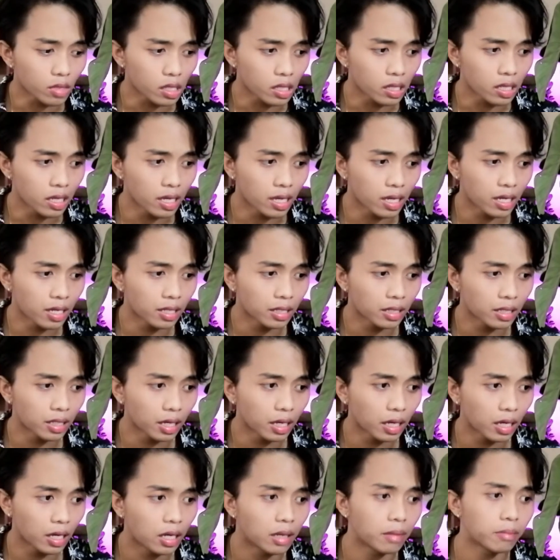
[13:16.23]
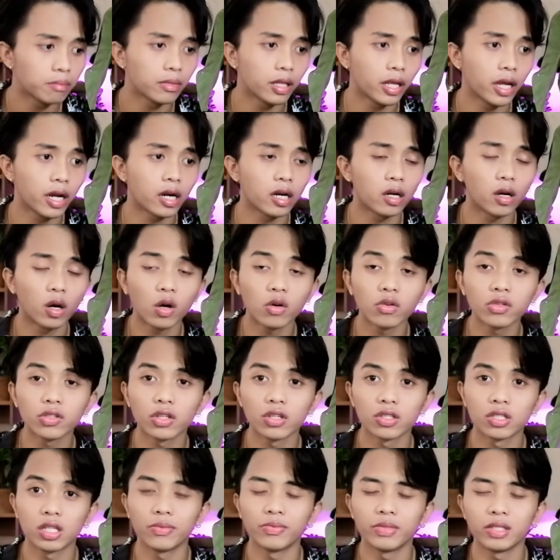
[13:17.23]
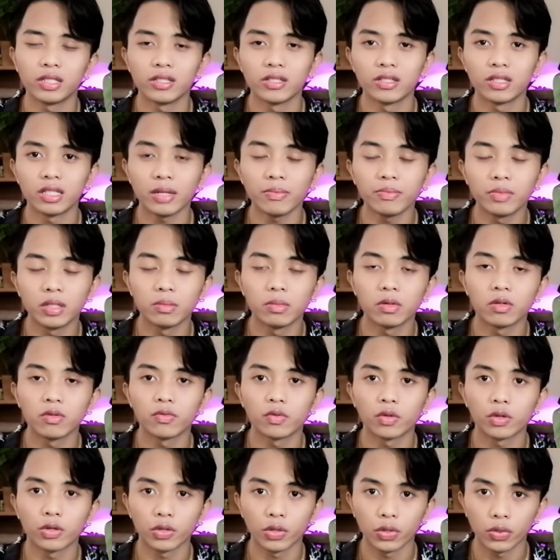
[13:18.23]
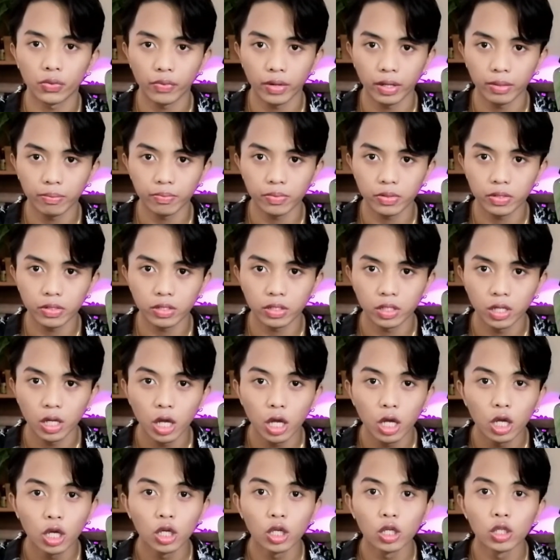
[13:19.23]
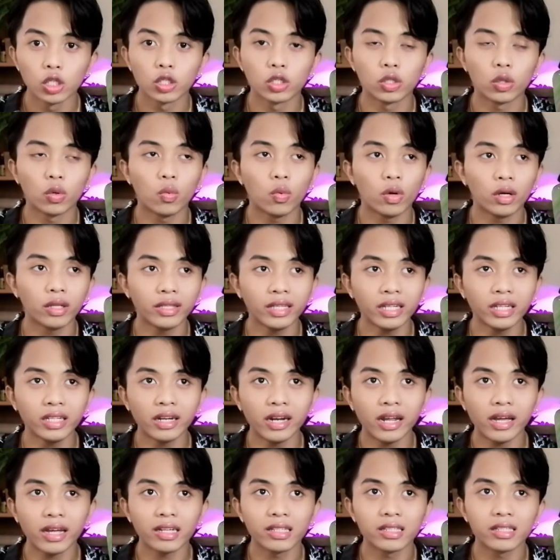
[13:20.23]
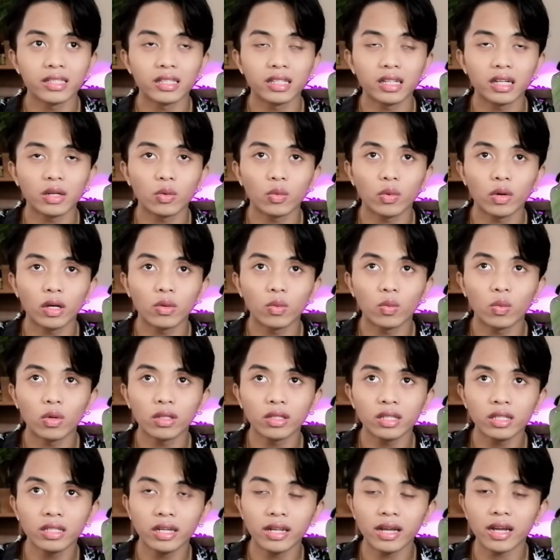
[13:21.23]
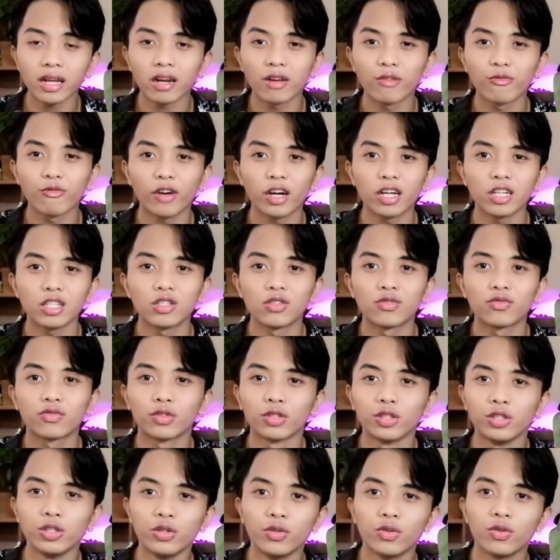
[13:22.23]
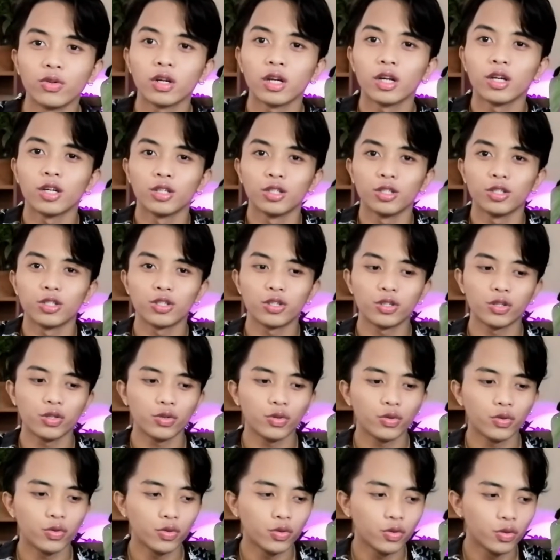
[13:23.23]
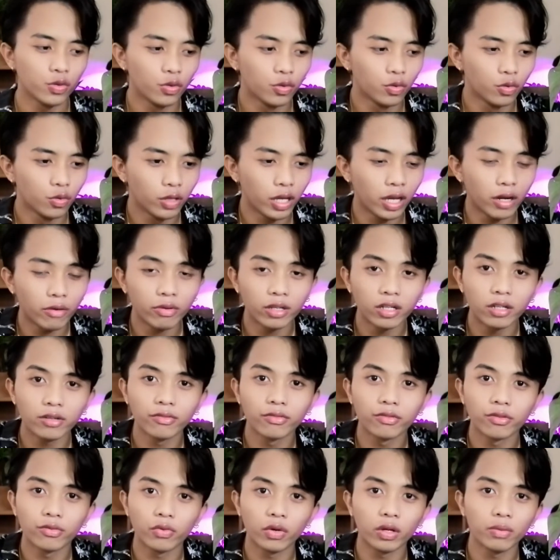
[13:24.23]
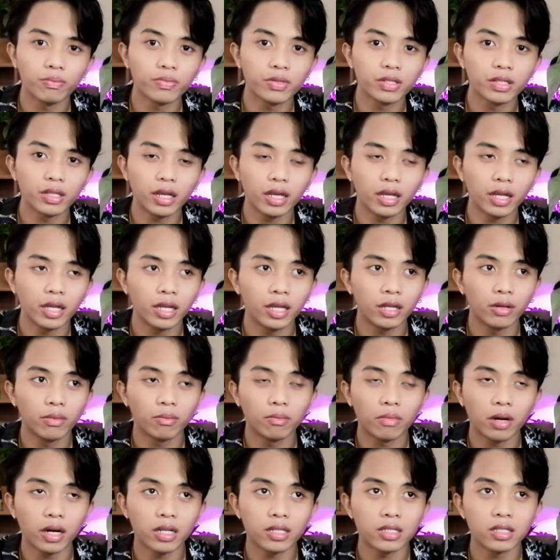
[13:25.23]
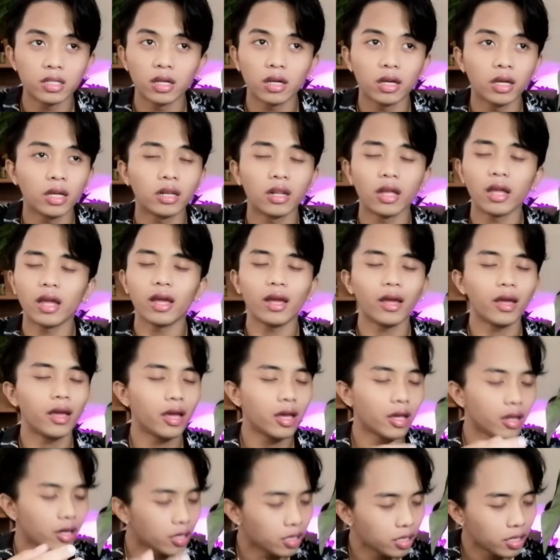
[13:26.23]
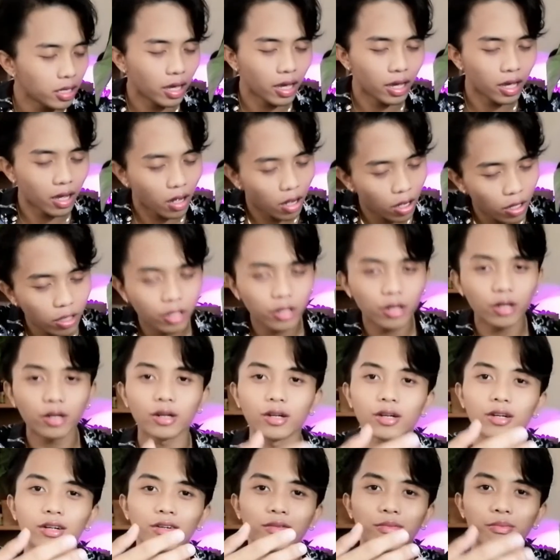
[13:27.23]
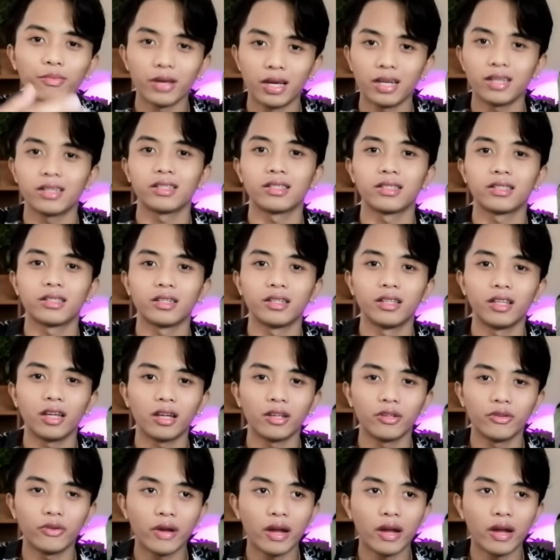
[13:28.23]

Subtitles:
And they are also susceptible for thrips. So one thing that I can advise for you to get rid of thrips and mites and any other pest that